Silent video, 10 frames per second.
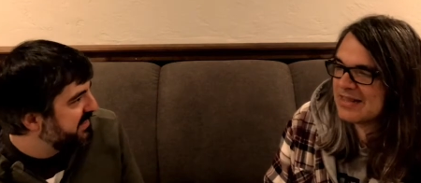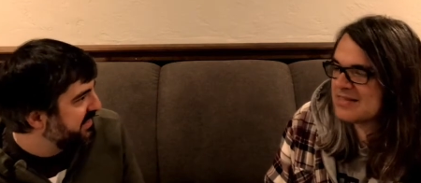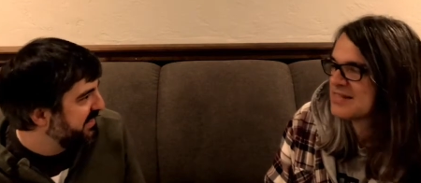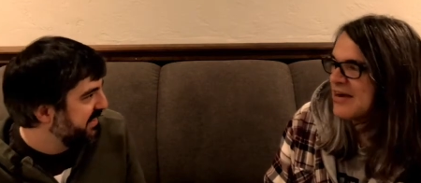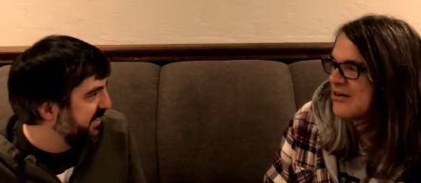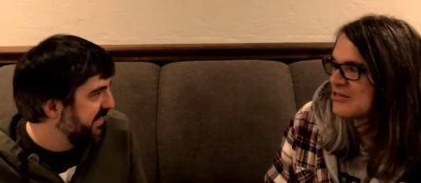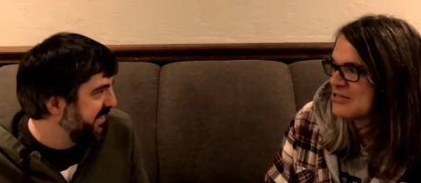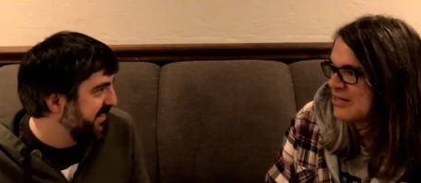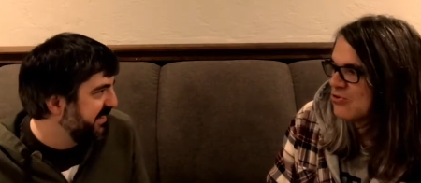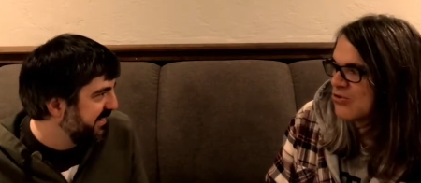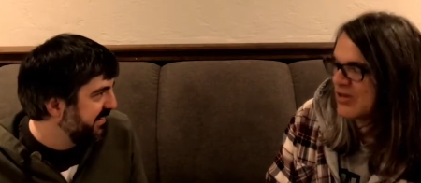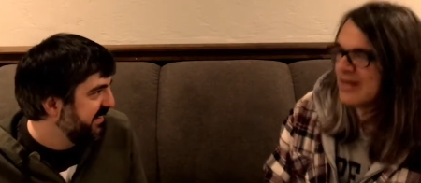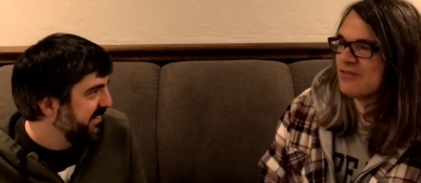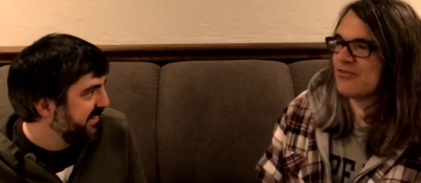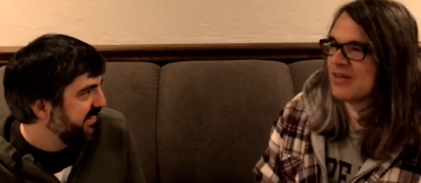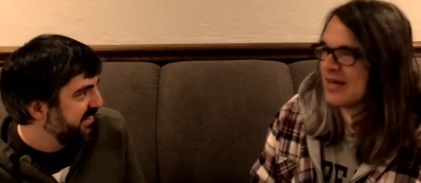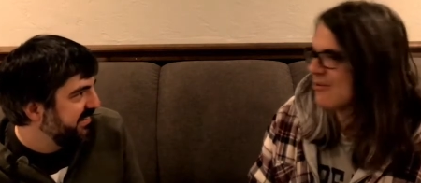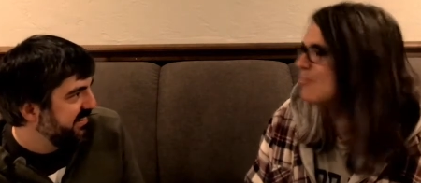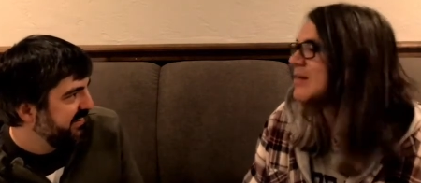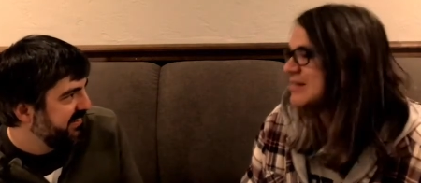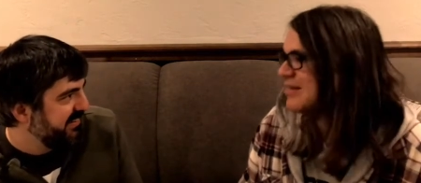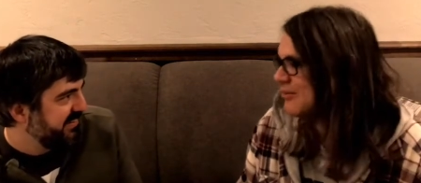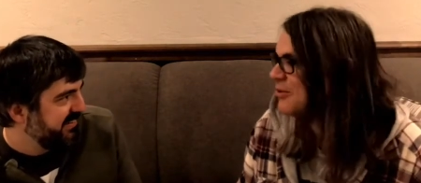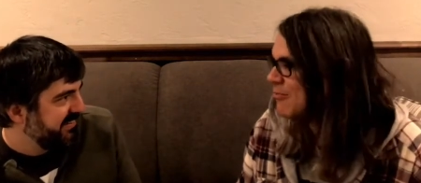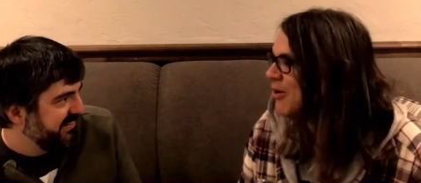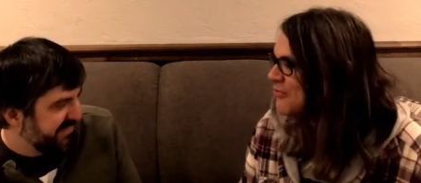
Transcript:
Speaker 1: of these characters that you created for the comic, please kill them off